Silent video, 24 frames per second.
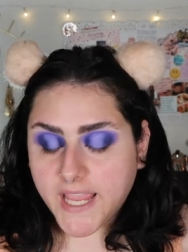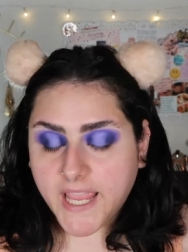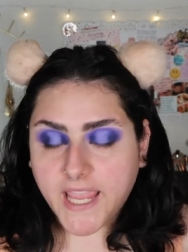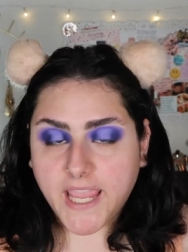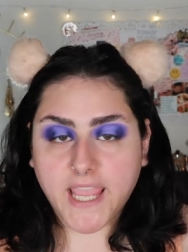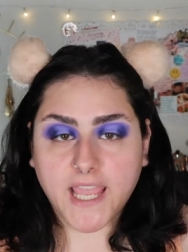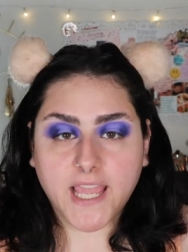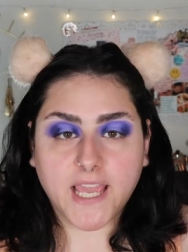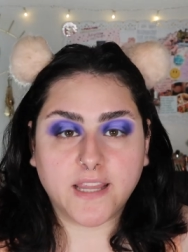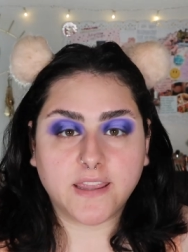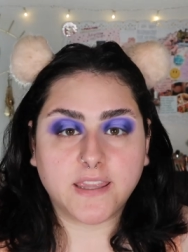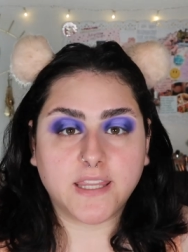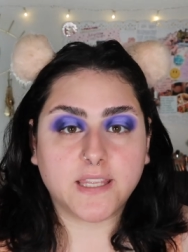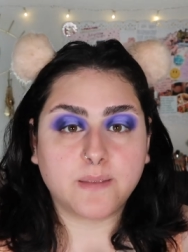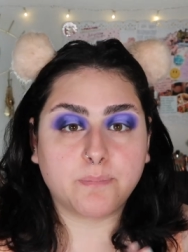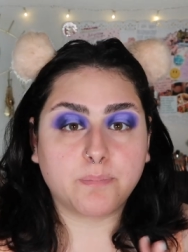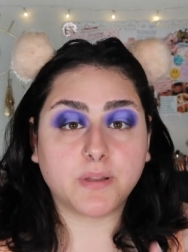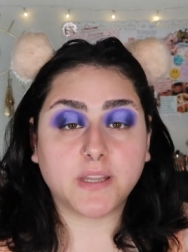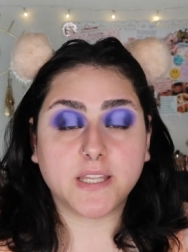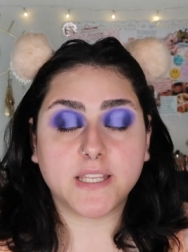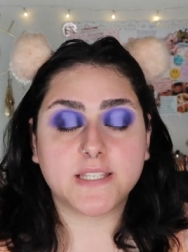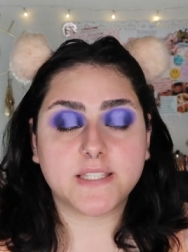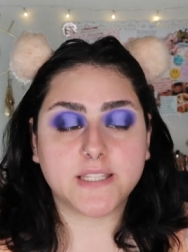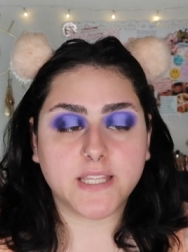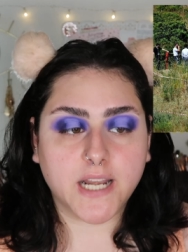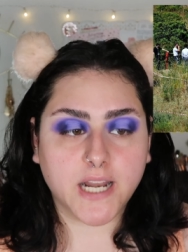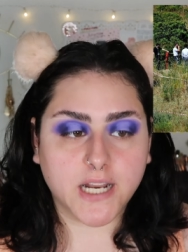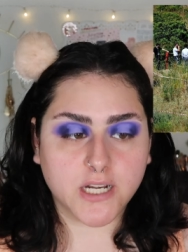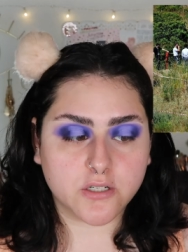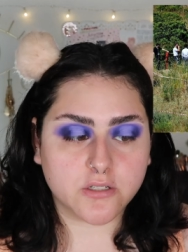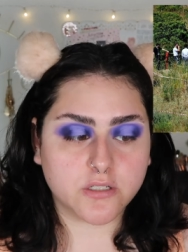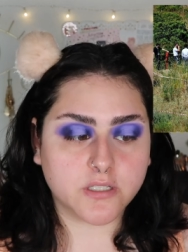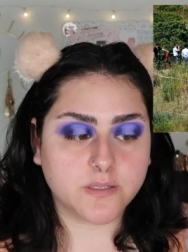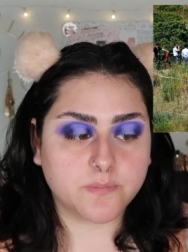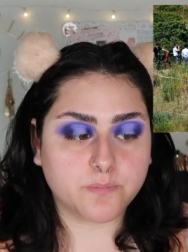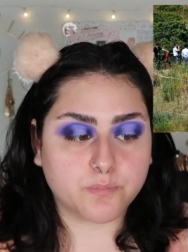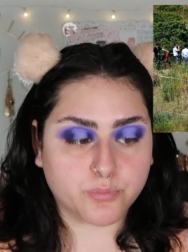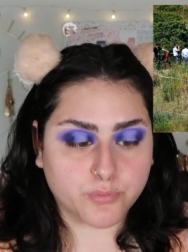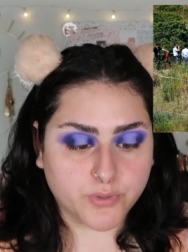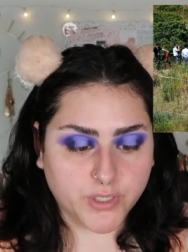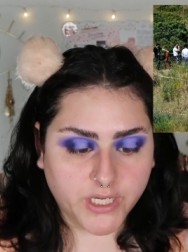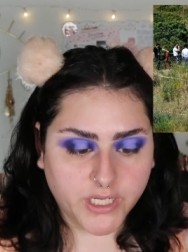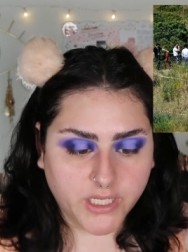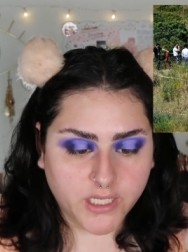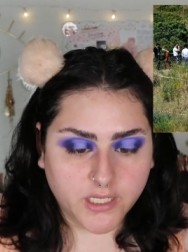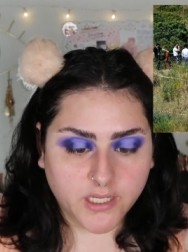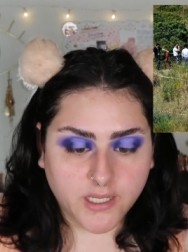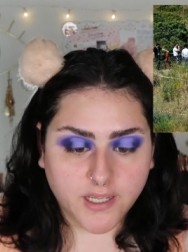and the police that actually
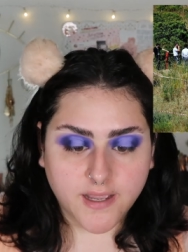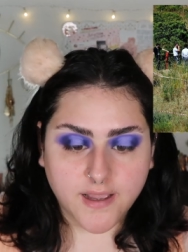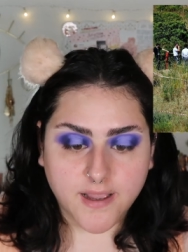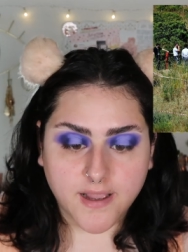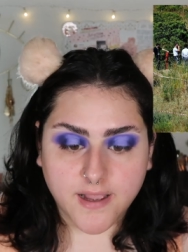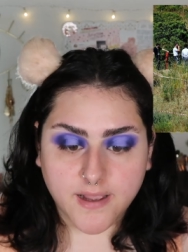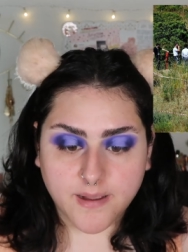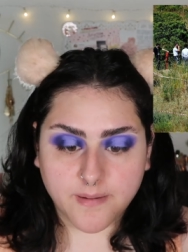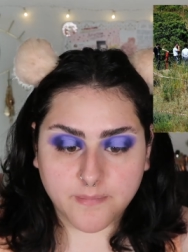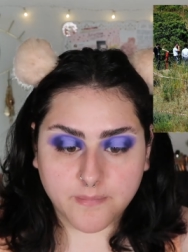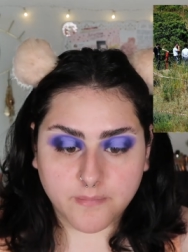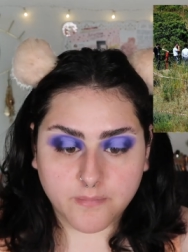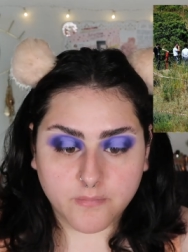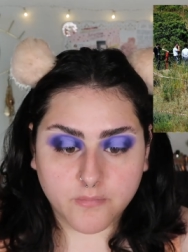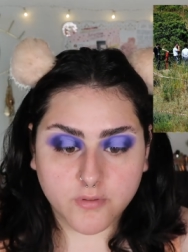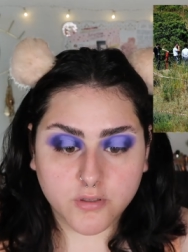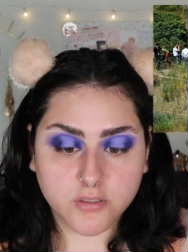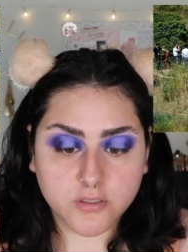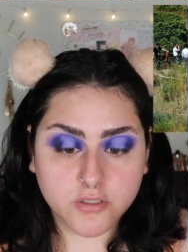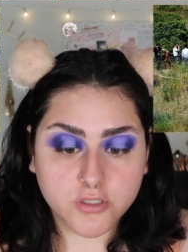bring um,